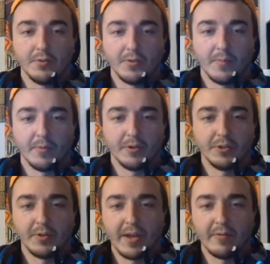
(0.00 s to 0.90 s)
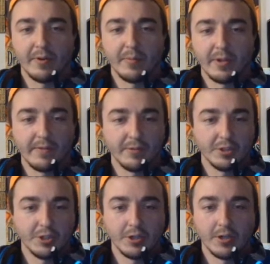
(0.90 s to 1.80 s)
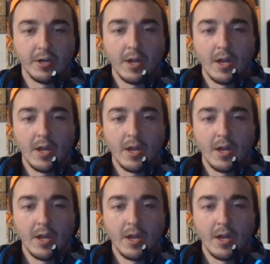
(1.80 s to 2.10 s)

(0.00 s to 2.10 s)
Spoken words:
so I'm going to show that replay for sure.